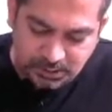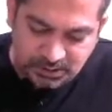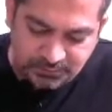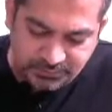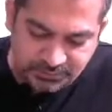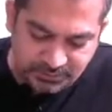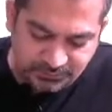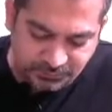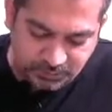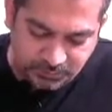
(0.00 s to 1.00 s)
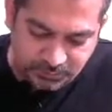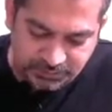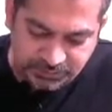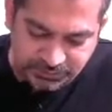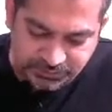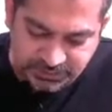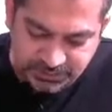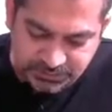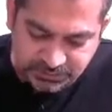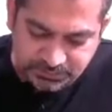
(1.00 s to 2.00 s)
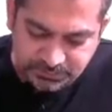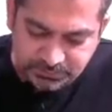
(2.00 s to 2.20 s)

after the formulation stage